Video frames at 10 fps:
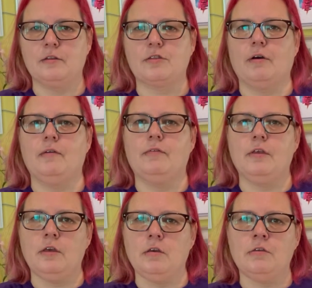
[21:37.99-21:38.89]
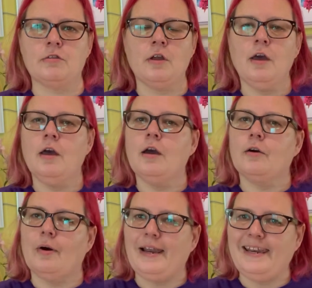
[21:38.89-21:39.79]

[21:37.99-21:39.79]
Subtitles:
So I've used quite